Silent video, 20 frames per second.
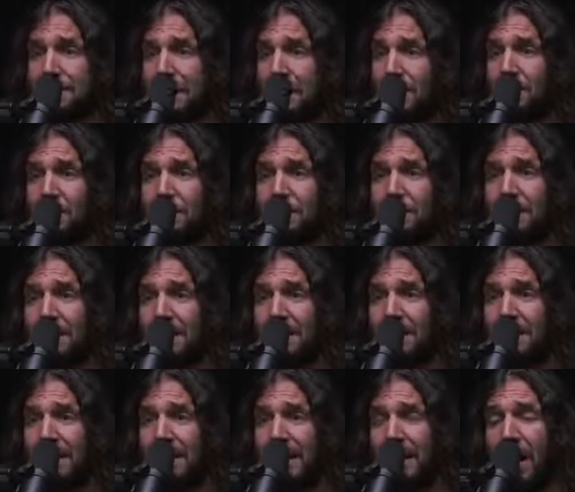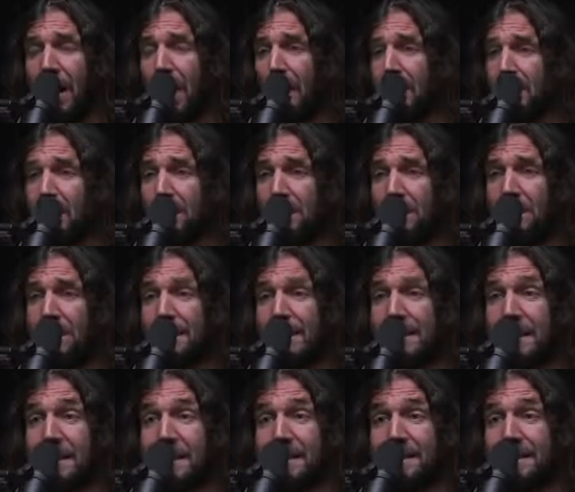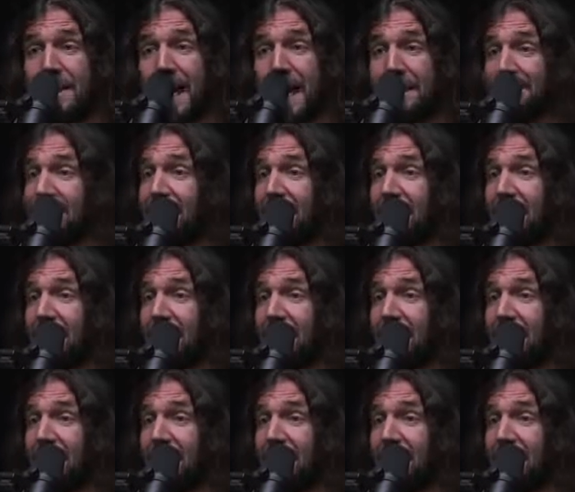Kindle and Audible, and that's